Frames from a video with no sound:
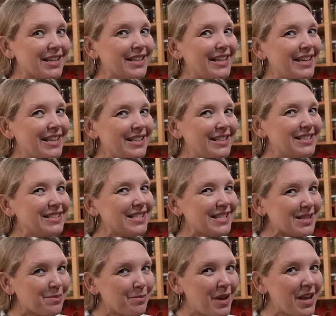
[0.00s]
again,
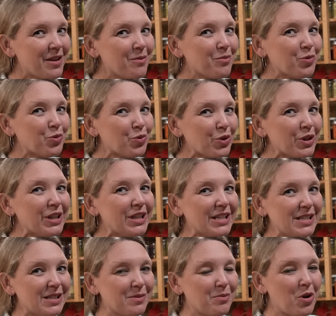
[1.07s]
just make them
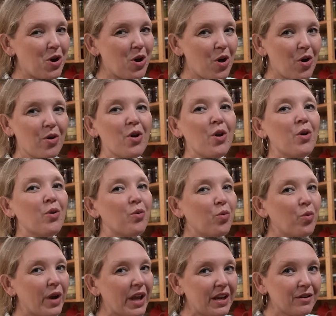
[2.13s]
really small.
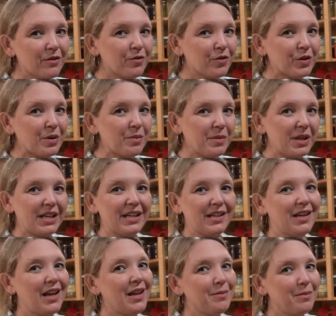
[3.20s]
Wait for a
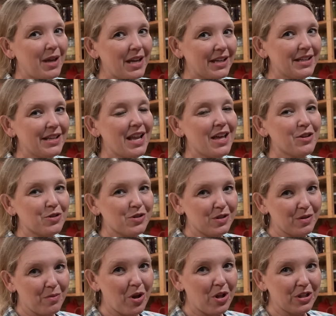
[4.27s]
minute and make another
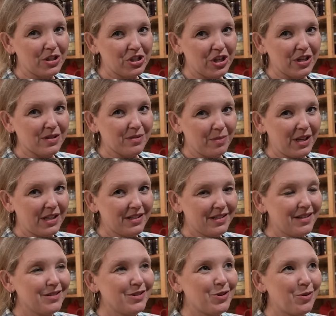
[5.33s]
small adjustment.
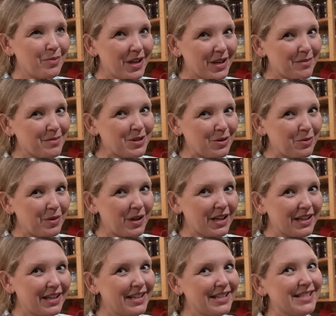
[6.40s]
Don't make them too
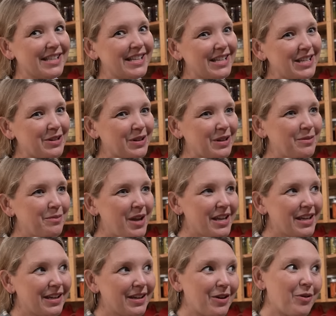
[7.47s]
big, because then you can
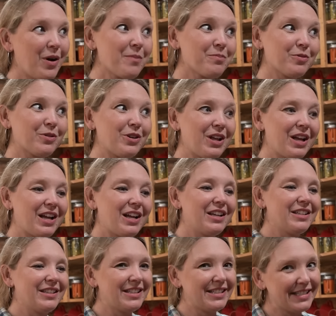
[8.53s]
make it go up real high
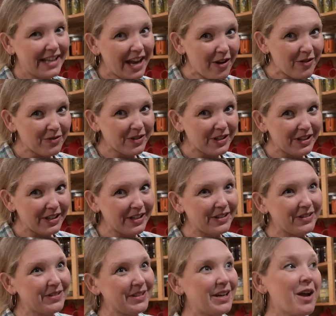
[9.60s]
and then down real
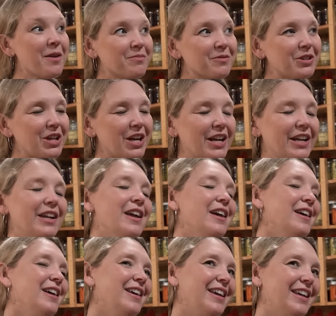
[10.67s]
low and up real high.
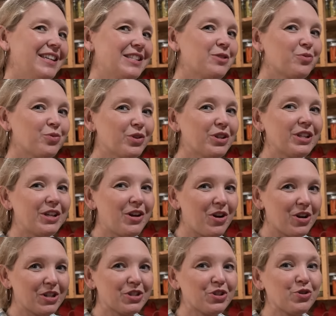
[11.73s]
It gets really
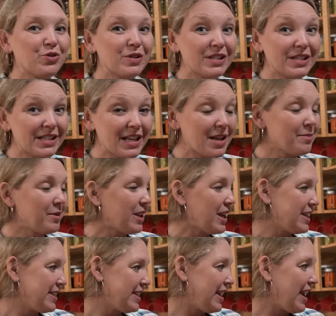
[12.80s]
hard to
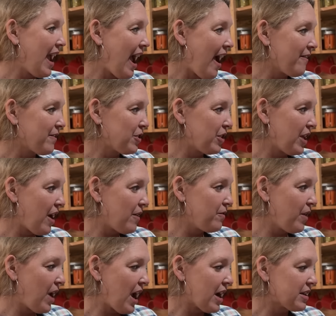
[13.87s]
stabilize it after that
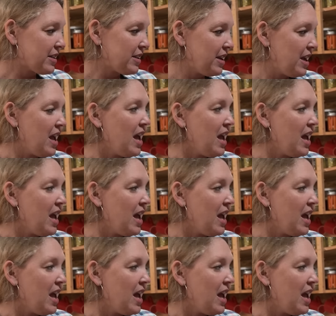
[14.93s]
fact.